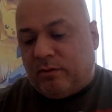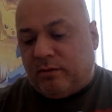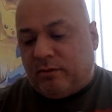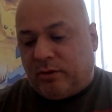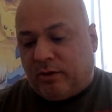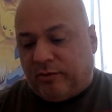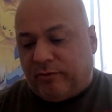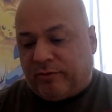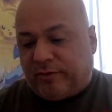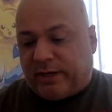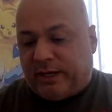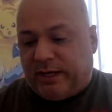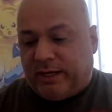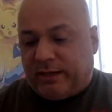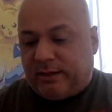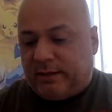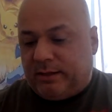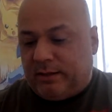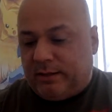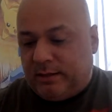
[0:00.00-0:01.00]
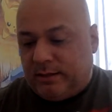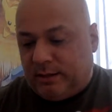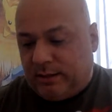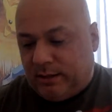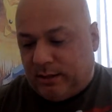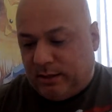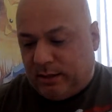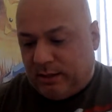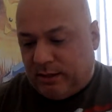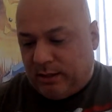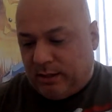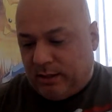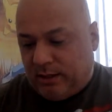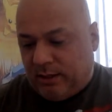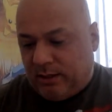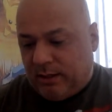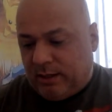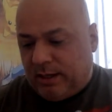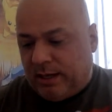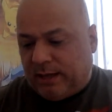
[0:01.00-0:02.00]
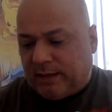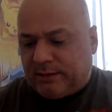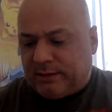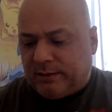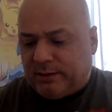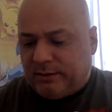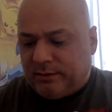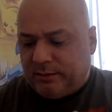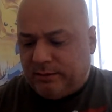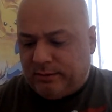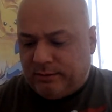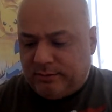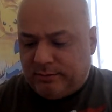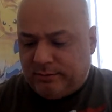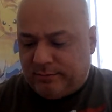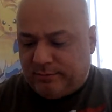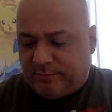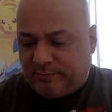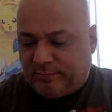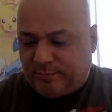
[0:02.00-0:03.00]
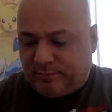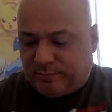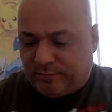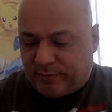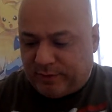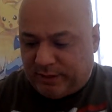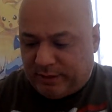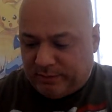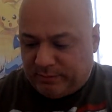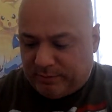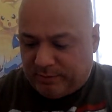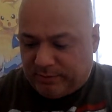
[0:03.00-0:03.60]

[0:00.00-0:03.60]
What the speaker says: don't forget. Actually, you can forget